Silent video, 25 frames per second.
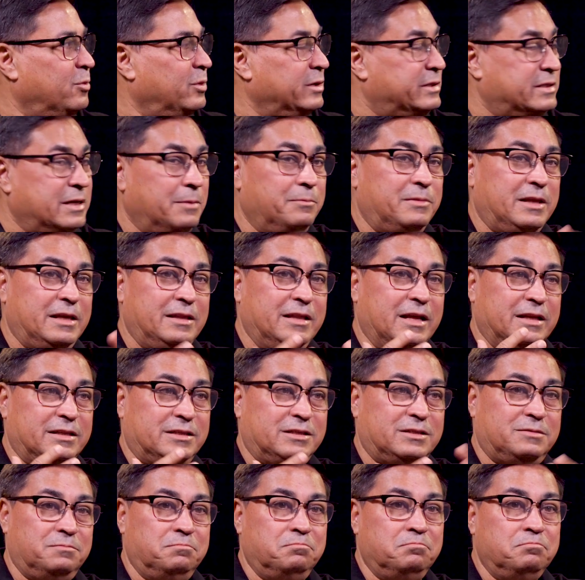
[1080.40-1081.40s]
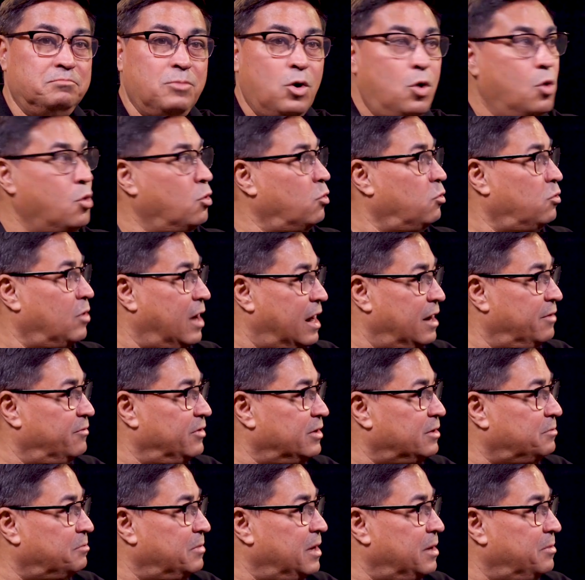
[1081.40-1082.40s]
with something that's more
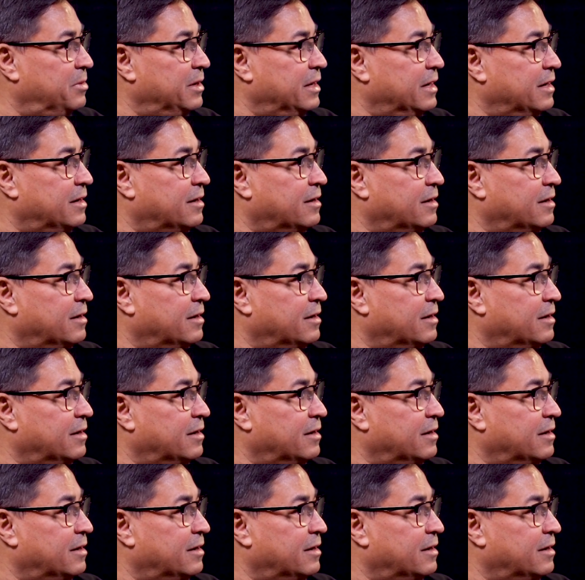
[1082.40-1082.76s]
relevant, maybe